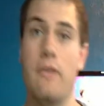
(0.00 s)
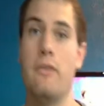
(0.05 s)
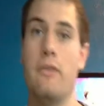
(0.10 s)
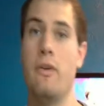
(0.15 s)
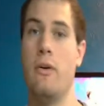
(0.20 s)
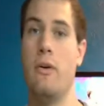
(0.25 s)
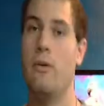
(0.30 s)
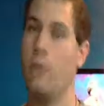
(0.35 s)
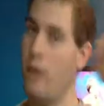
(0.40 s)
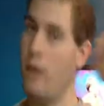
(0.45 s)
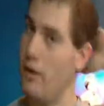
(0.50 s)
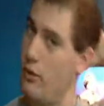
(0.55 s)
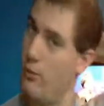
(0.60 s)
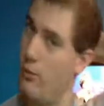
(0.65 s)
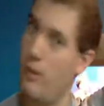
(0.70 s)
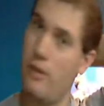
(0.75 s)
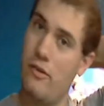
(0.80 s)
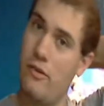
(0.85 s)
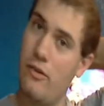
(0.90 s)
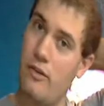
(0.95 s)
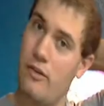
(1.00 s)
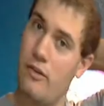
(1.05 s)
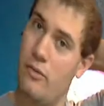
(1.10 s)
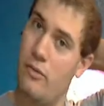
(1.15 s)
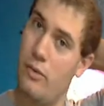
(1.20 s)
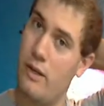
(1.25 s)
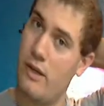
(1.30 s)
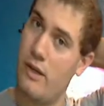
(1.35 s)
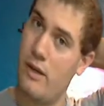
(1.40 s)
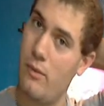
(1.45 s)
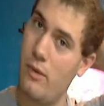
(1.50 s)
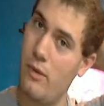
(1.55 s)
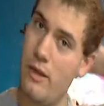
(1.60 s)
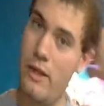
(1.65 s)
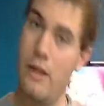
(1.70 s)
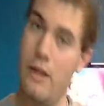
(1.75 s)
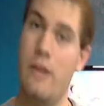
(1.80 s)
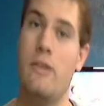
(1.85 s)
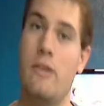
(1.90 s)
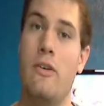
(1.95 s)
so I have to wait until this weekend when
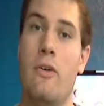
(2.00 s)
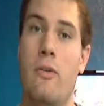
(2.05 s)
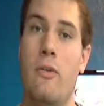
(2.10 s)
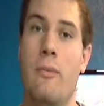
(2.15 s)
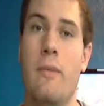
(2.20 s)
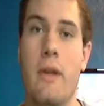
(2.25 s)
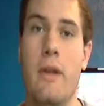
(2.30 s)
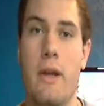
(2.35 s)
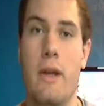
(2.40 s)
he gets home